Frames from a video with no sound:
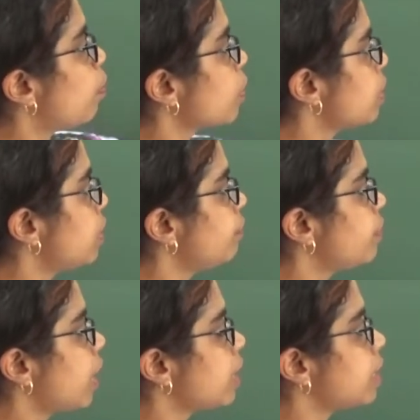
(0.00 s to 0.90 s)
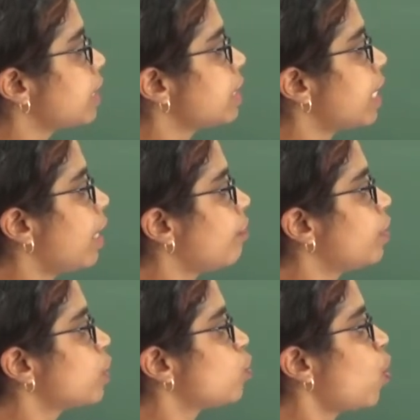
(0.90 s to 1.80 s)
positive charges have
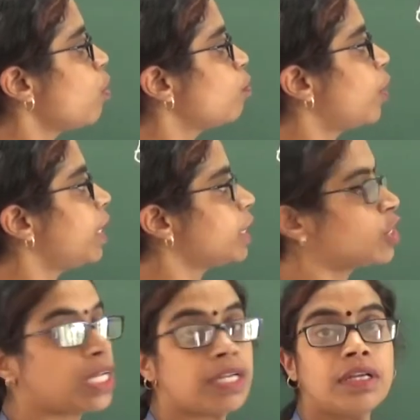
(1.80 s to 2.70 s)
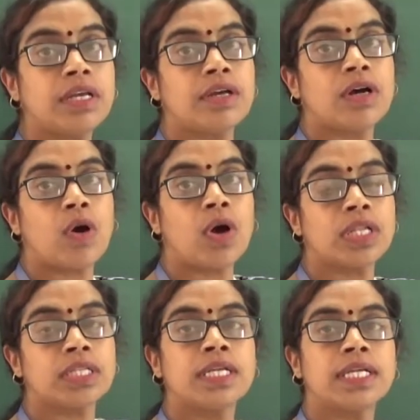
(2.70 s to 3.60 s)
the strong bondation
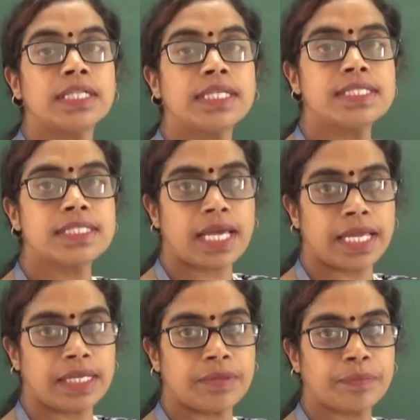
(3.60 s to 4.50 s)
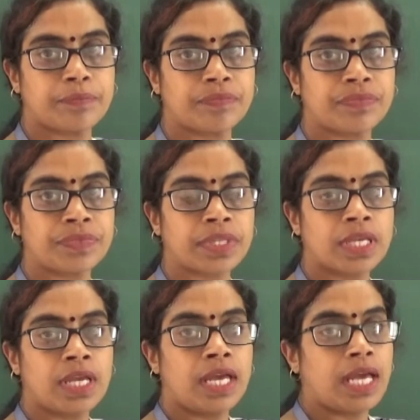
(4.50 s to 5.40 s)
on this side.
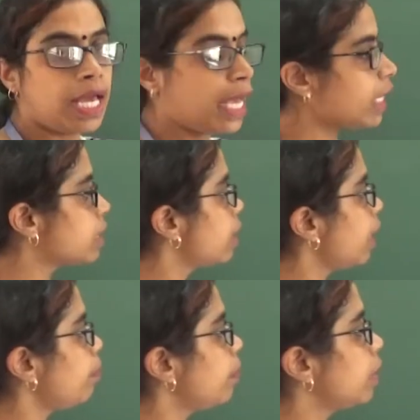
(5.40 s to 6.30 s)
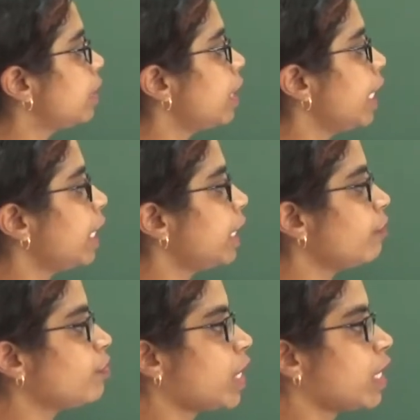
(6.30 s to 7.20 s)
Except the
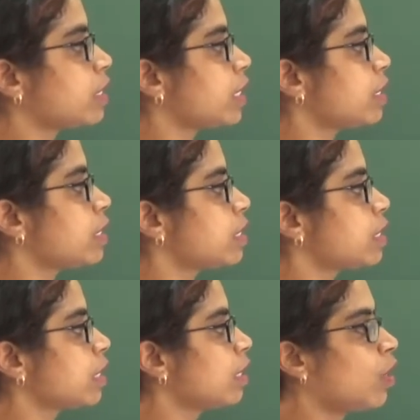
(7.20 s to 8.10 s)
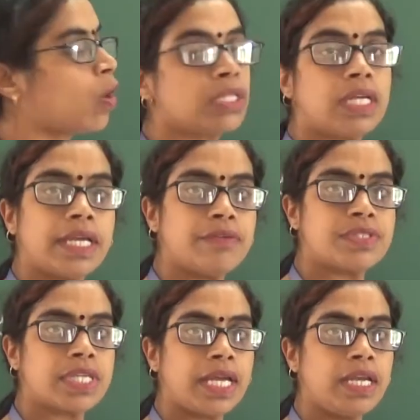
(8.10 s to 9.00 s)
negative charges on the left
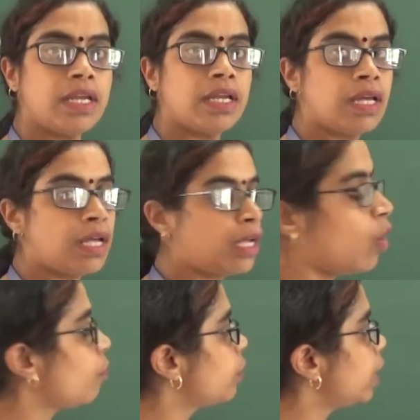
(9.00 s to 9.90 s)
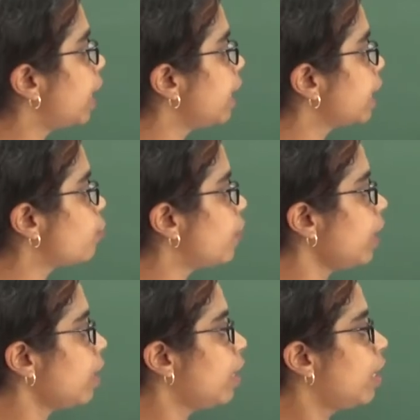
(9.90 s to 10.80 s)
side of the
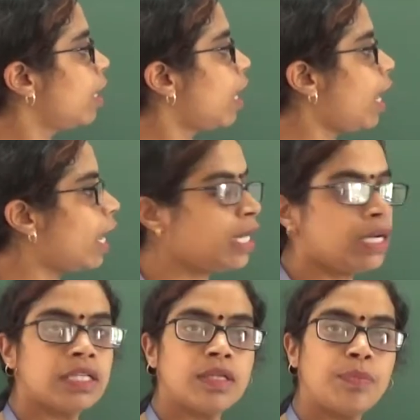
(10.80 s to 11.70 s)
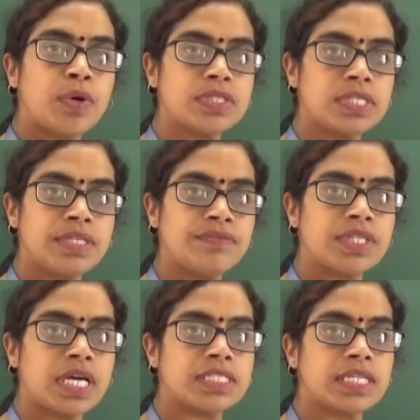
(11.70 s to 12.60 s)
dielectric and the positive
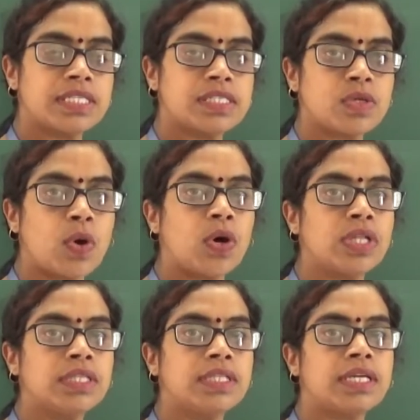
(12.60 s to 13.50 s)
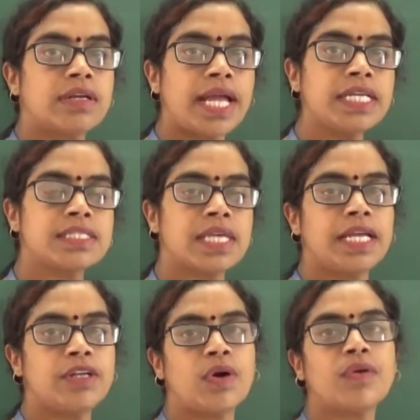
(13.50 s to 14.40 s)
charges on the right
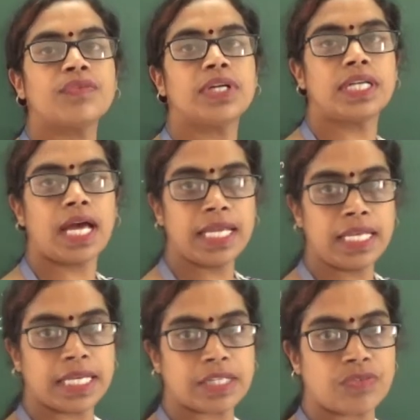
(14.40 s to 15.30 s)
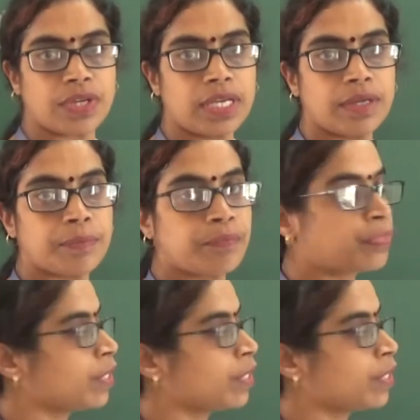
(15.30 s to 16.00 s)
side of the dielectric,